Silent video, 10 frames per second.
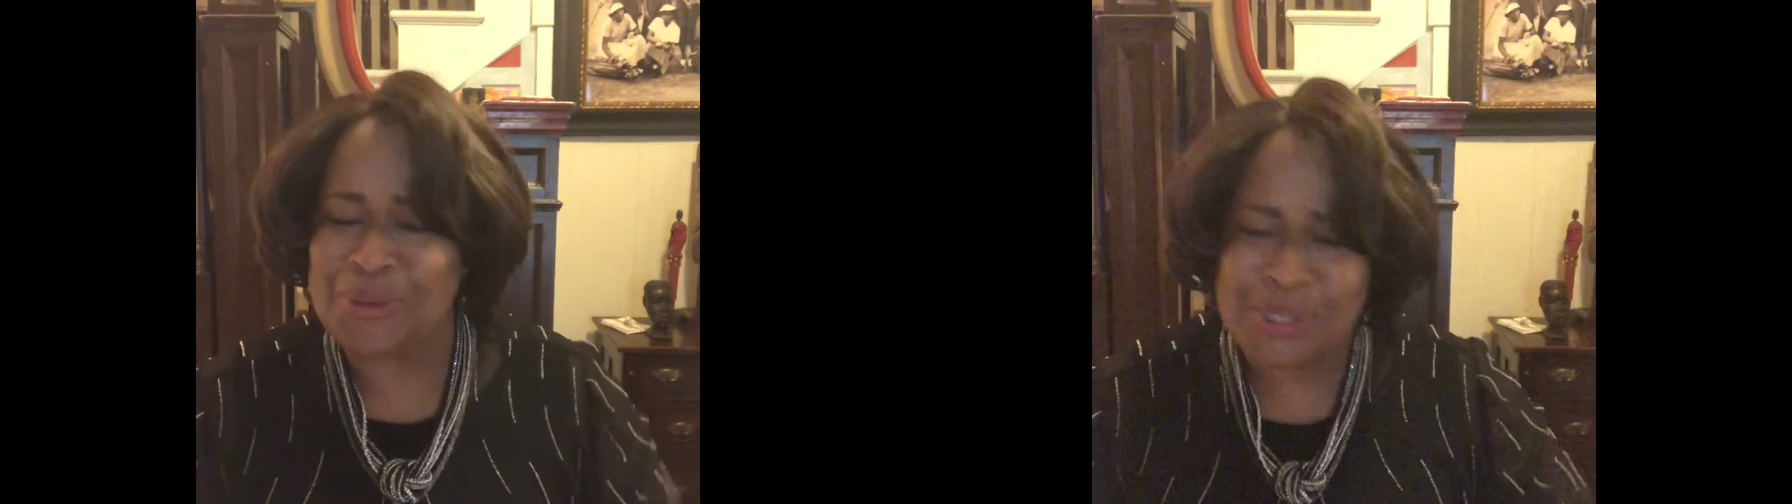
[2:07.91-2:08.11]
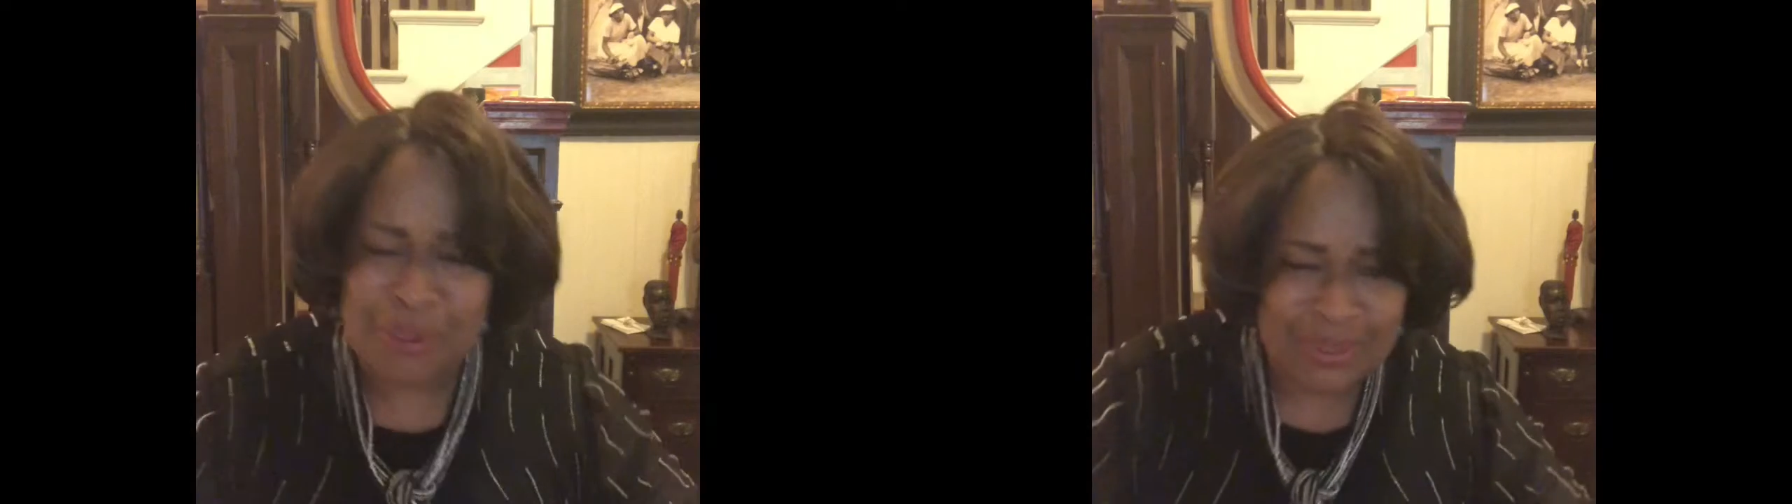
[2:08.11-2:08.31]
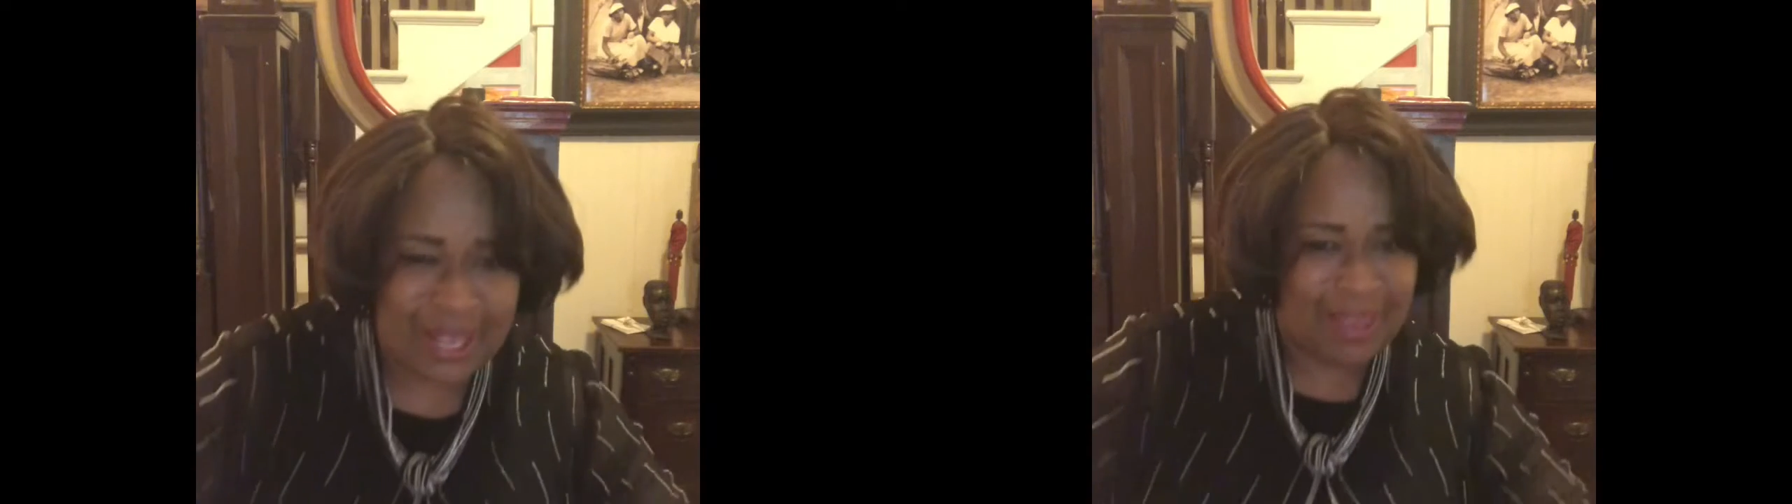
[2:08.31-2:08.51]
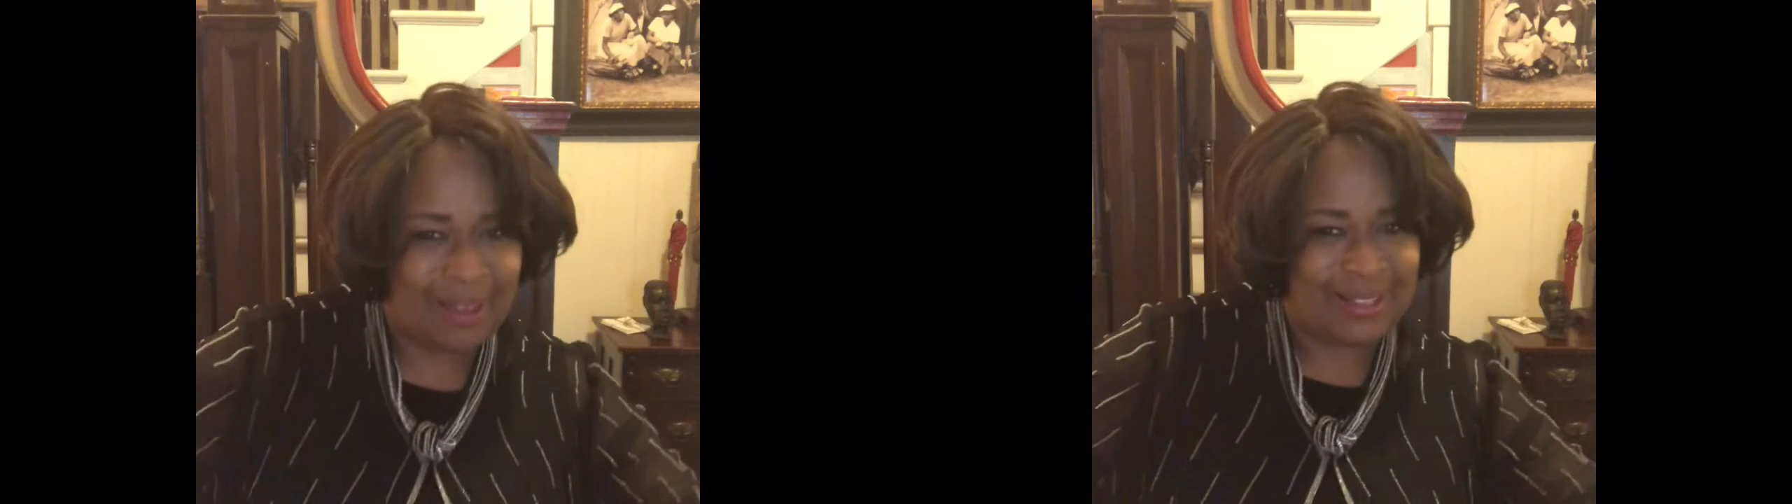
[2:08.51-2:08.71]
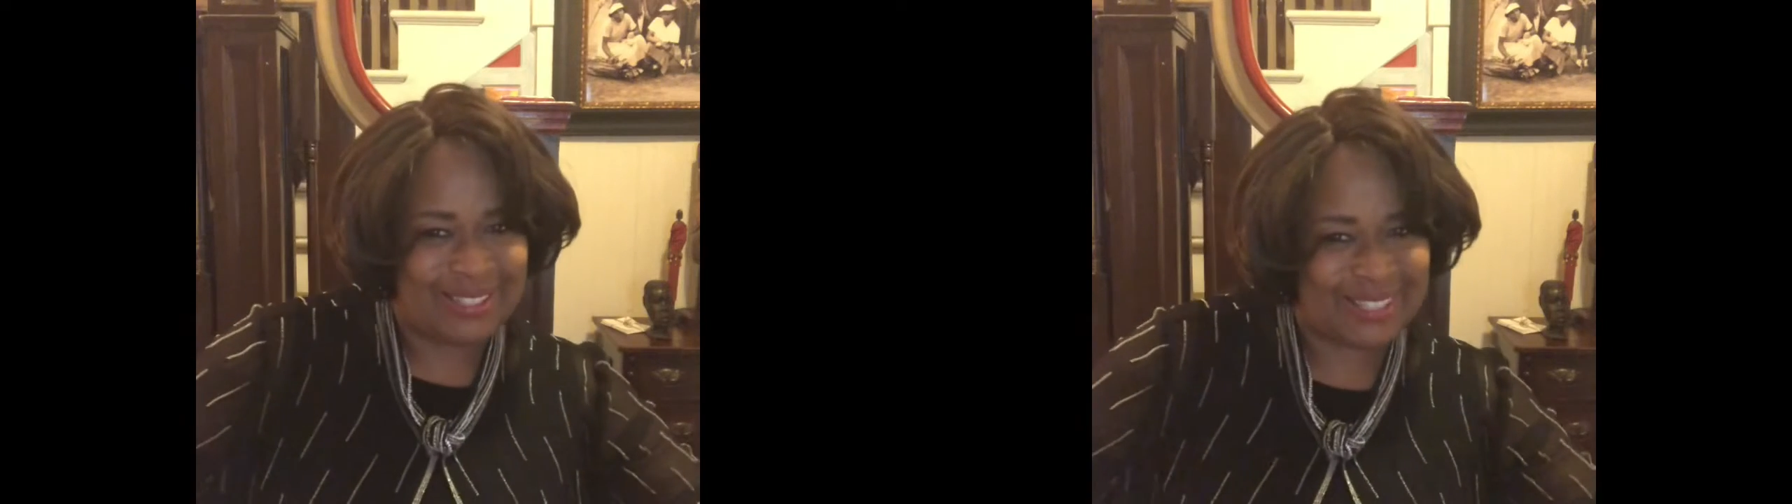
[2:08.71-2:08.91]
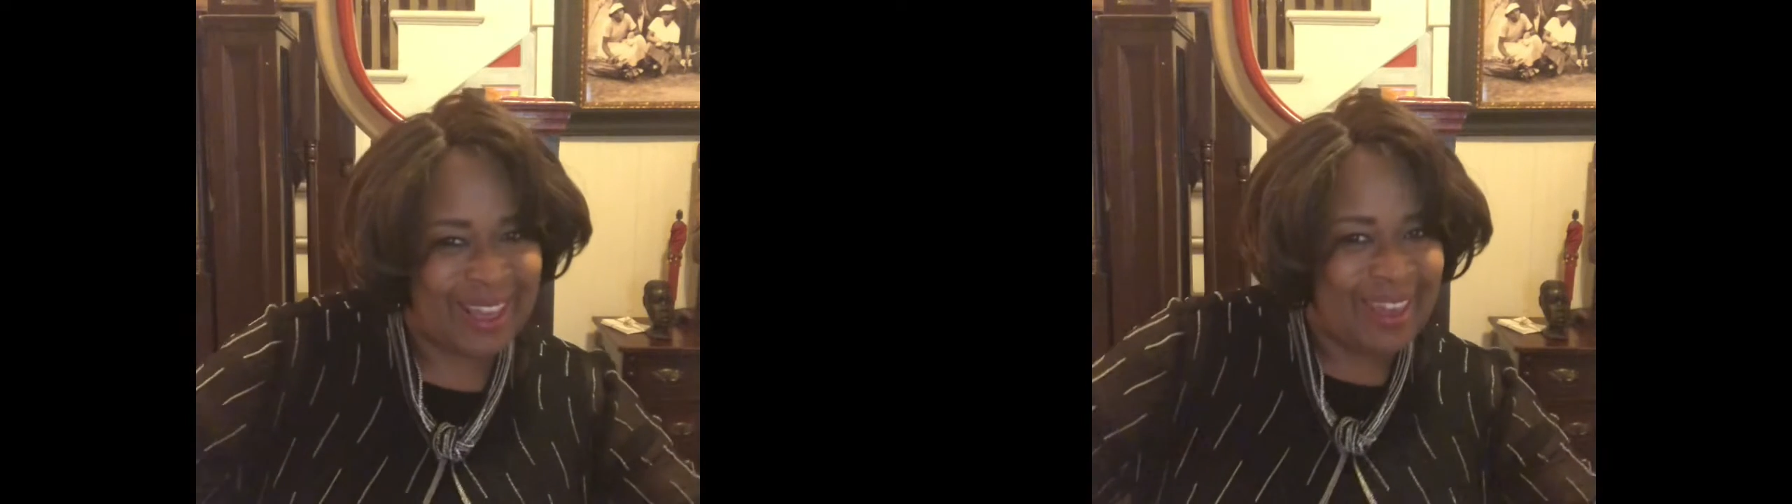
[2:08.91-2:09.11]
So dance